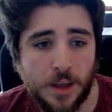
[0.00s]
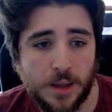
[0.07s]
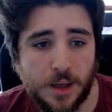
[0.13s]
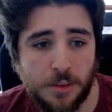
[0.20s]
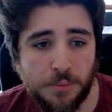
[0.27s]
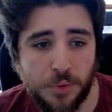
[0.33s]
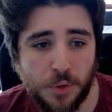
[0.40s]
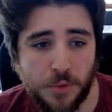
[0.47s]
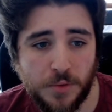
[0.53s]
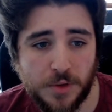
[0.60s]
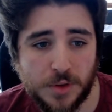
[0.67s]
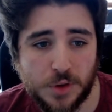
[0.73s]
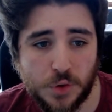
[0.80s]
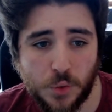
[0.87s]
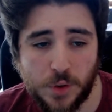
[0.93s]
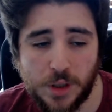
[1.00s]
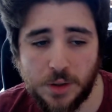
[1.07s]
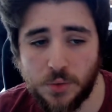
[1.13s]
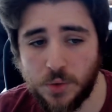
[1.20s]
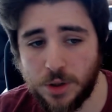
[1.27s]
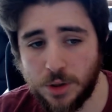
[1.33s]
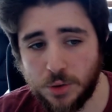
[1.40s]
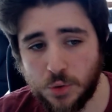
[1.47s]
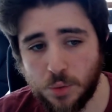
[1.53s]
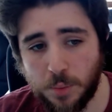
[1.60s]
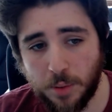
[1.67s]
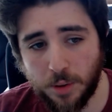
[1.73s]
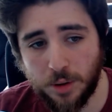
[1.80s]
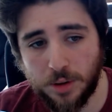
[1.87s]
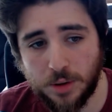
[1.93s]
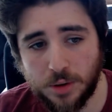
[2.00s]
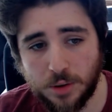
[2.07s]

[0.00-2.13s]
They improved the screen reader support,